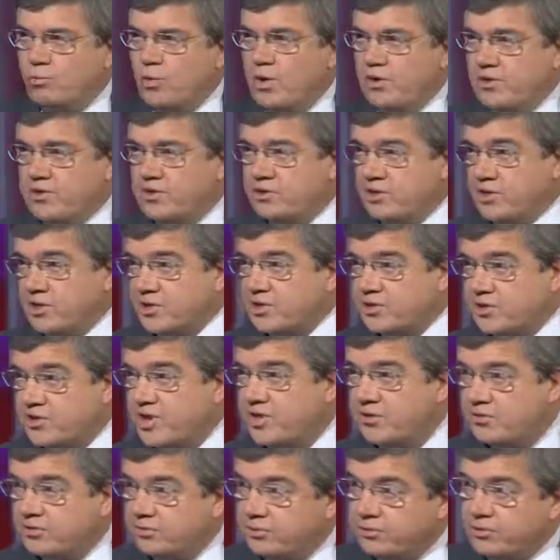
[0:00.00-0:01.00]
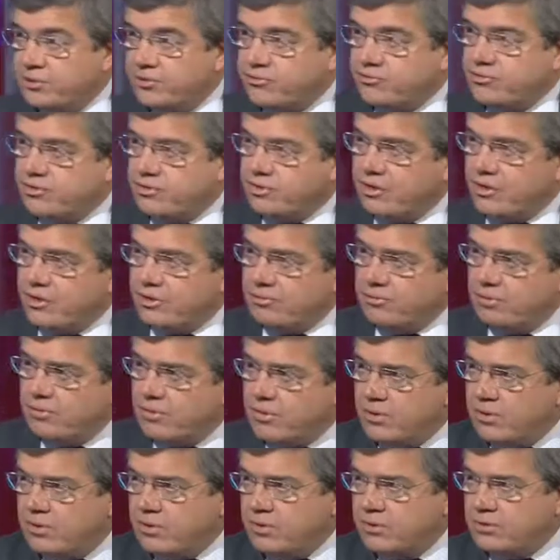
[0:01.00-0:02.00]
Well, there's an extent to which
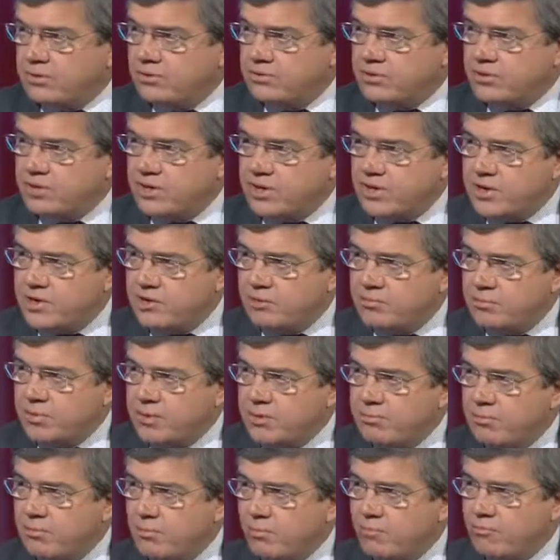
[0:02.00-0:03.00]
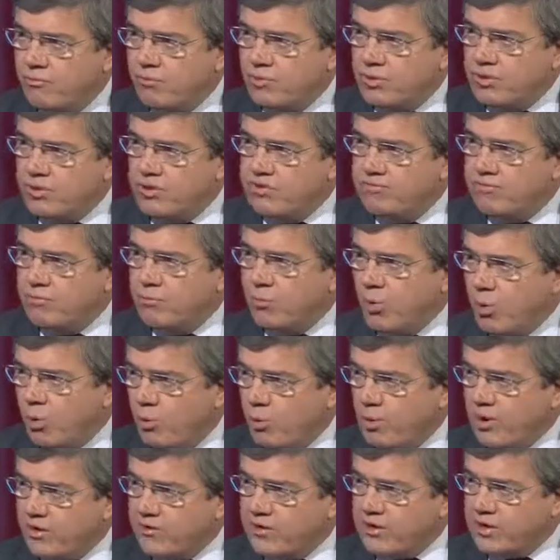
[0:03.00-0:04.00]
you could say it would be even more
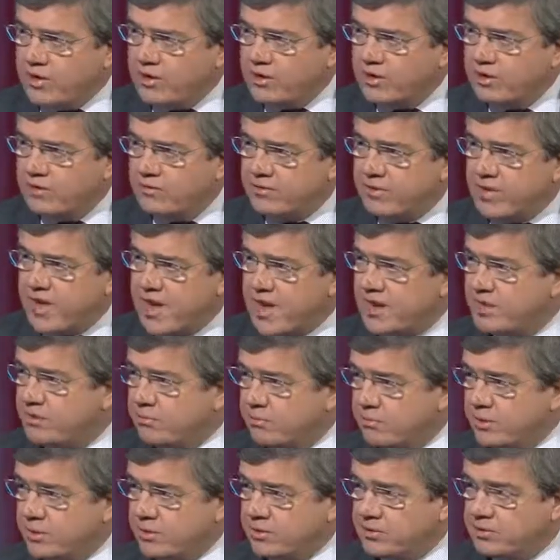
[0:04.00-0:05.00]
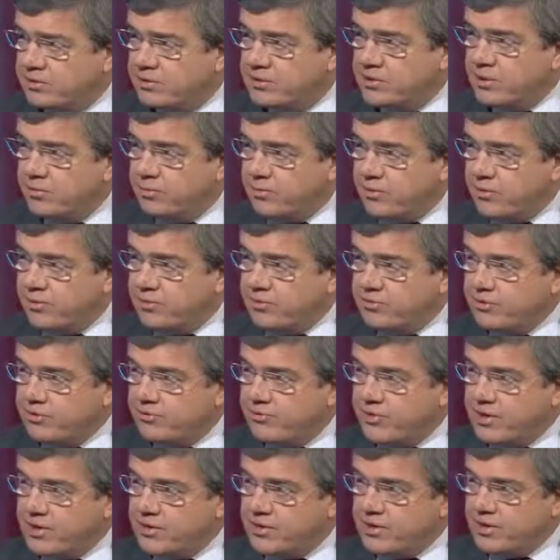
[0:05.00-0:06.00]
worrying if they hadn't been somewhere on the
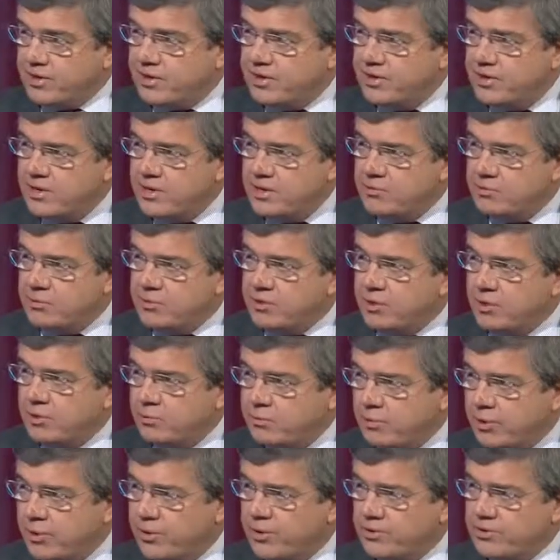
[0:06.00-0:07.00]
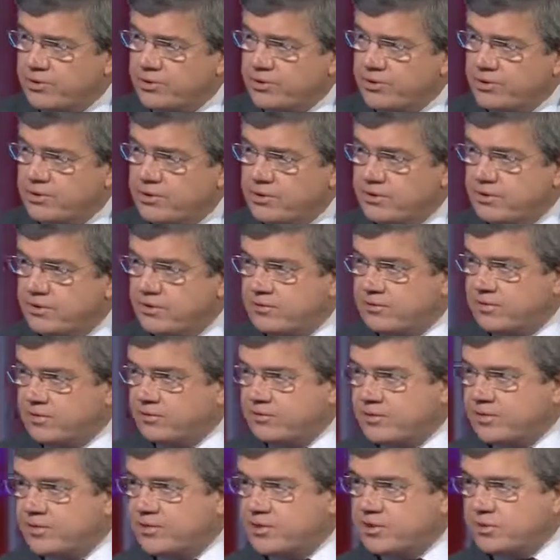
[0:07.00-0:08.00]
radar. But the whole point is that
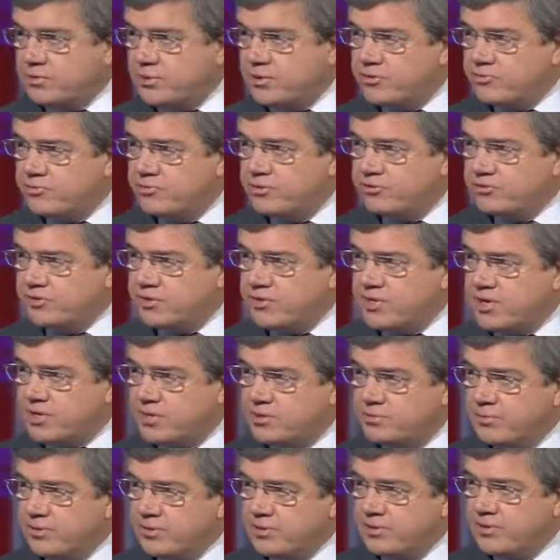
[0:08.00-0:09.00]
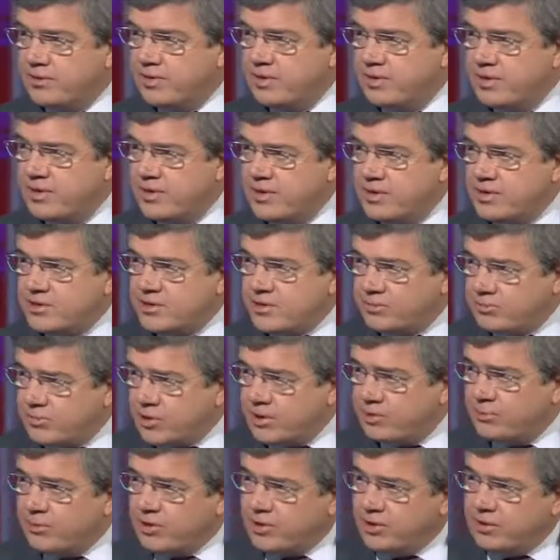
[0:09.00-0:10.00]
it's a question of assessment. Some
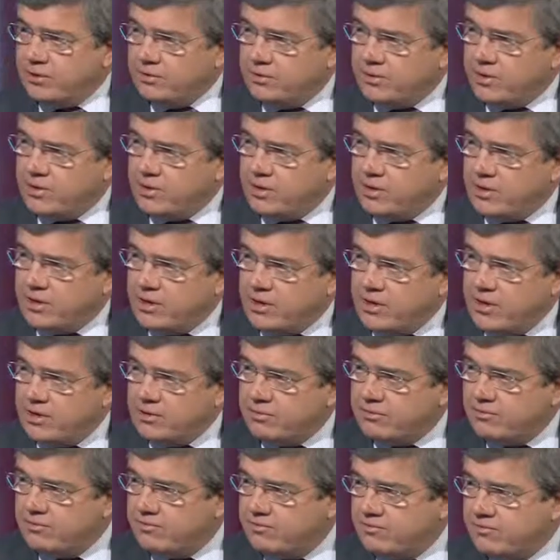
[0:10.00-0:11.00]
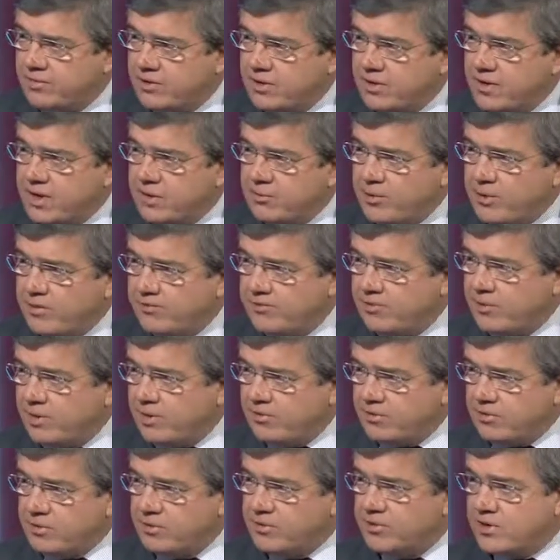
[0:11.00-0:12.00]
time ago, the head of
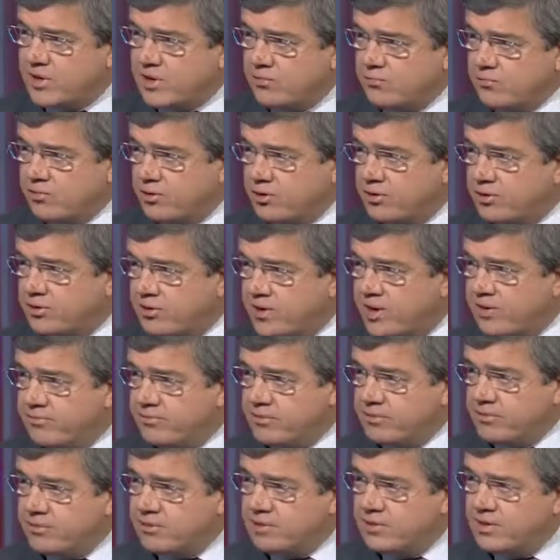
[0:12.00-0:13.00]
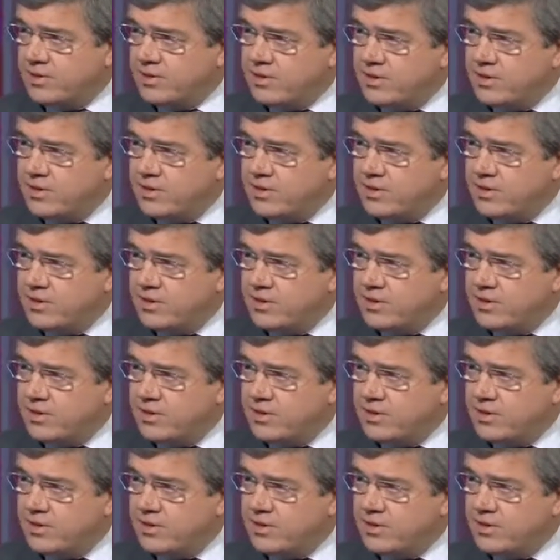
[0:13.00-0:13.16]
MI5 at the time, Jonathan Evans,